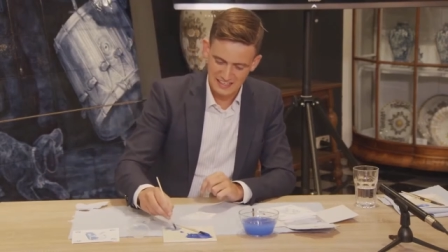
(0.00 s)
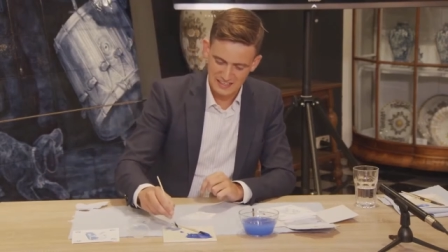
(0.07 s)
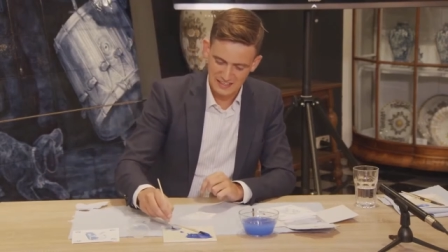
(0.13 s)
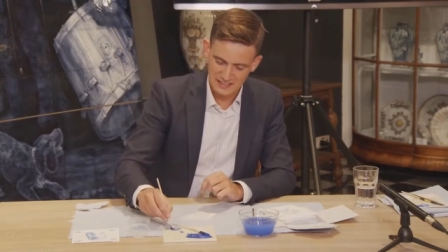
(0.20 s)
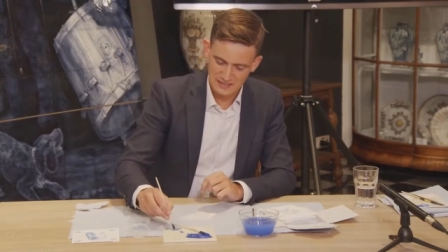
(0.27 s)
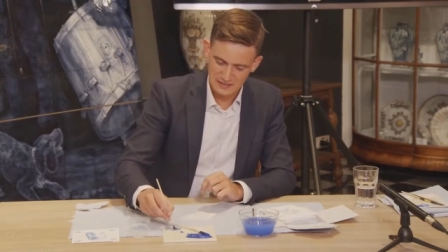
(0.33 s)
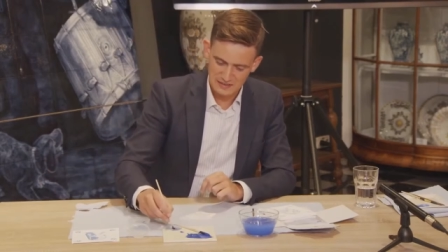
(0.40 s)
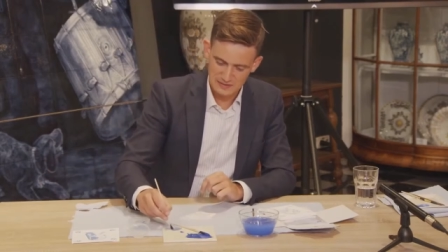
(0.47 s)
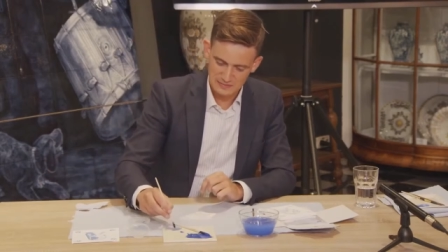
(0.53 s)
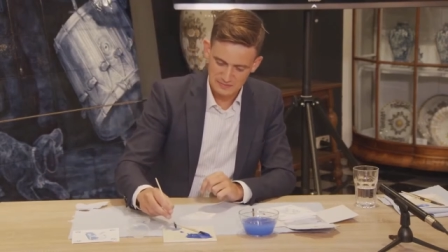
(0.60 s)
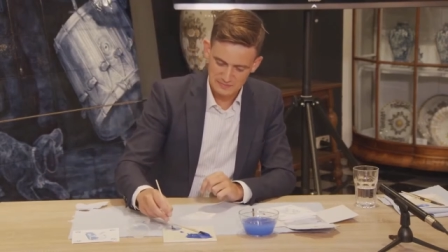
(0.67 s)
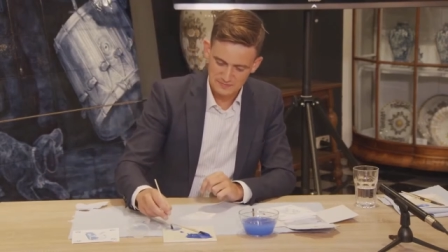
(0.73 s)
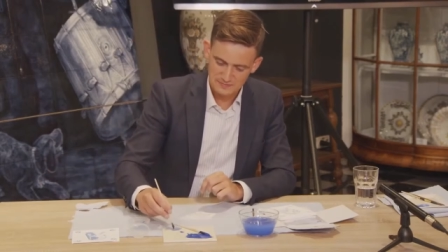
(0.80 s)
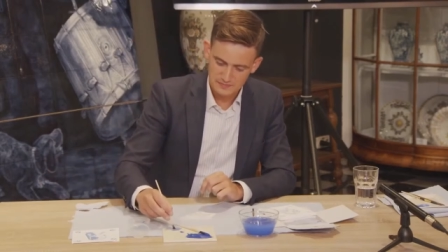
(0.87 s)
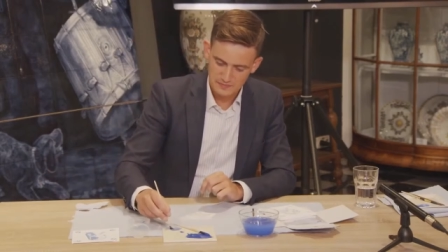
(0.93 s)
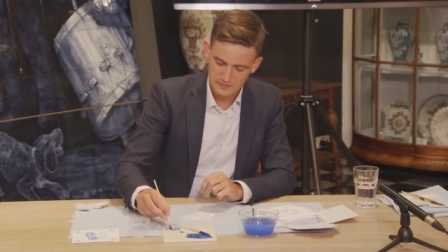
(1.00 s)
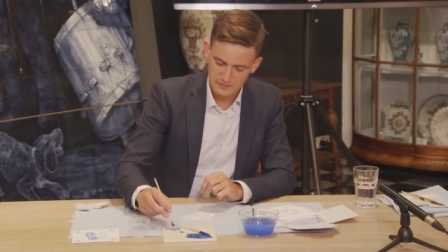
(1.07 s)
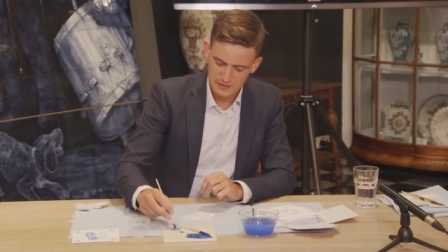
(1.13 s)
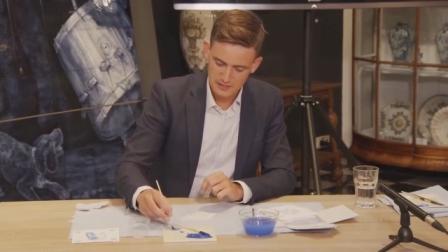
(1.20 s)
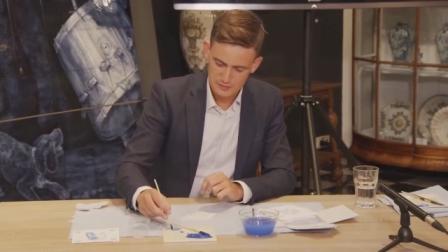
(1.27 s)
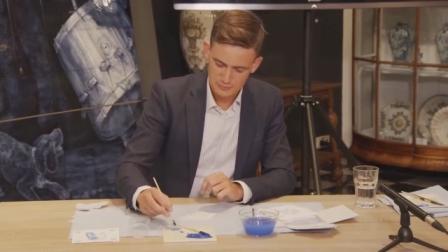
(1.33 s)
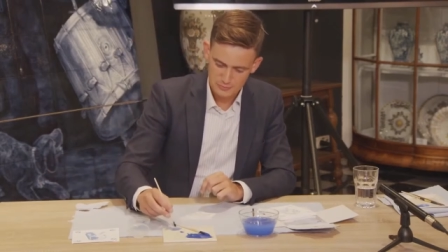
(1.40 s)
Um,
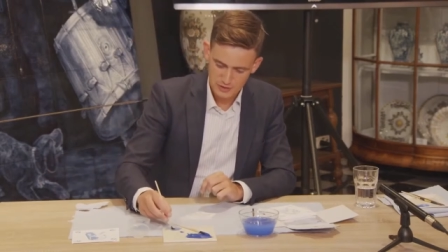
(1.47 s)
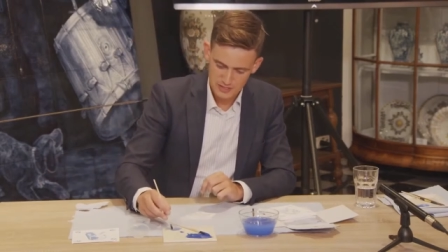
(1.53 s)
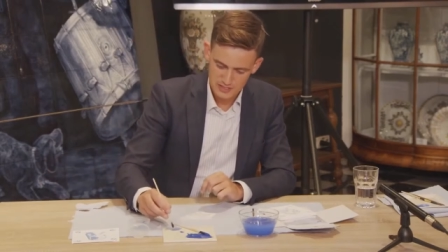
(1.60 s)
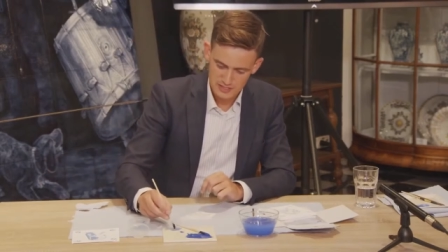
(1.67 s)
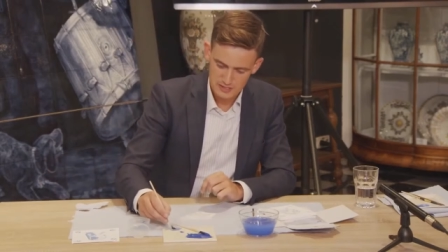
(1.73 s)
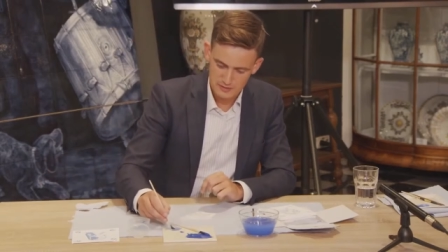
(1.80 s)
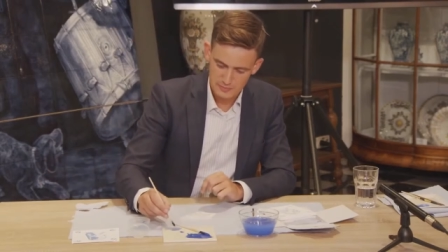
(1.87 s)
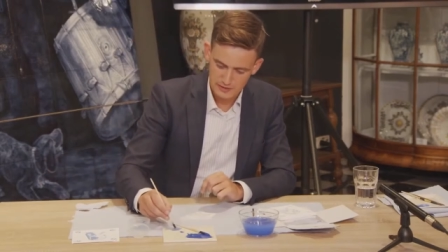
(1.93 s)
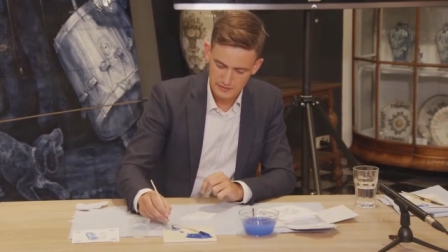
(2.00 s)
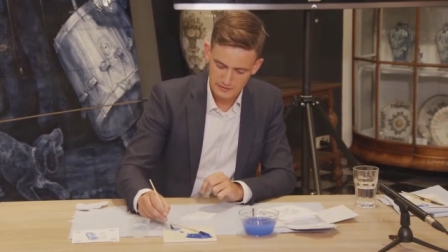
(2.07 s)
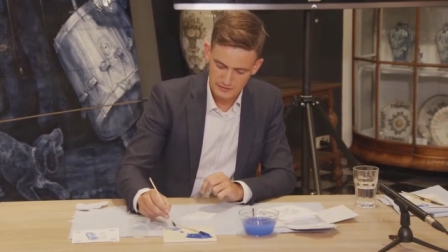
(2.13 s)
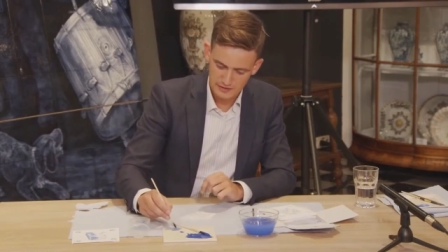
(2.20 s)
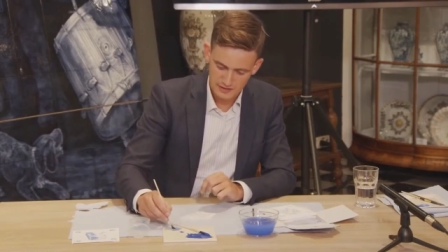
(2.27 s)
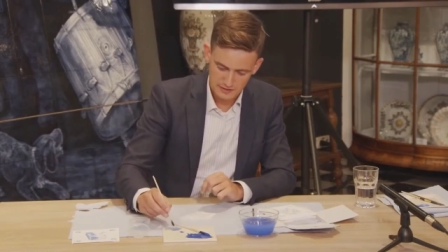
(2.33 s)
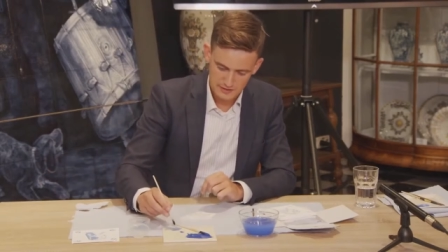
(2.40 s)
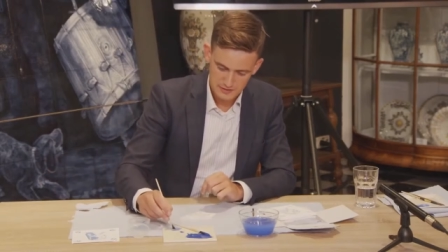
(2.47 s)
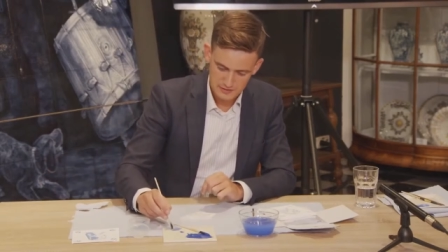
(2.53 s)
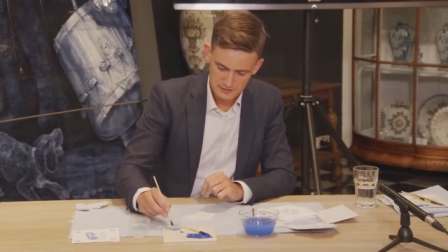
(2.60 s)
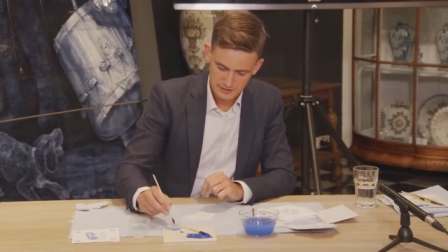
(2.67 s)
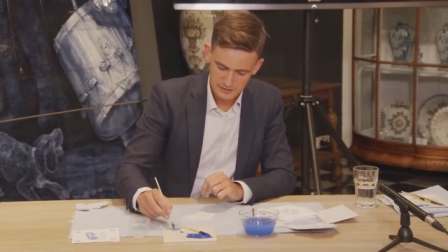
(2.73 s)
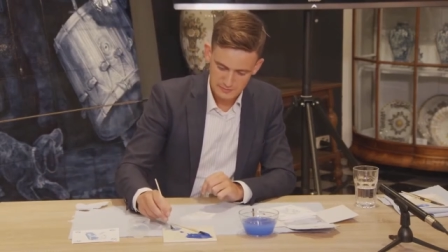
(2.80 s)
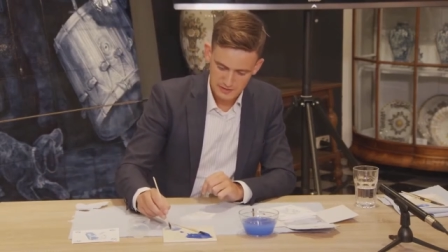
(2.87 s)
this brush is a bit thicker,
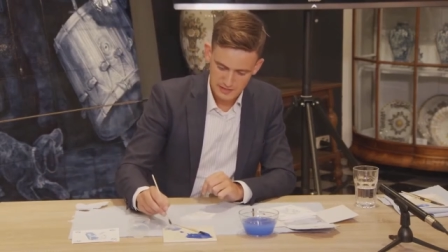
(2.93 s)
so keep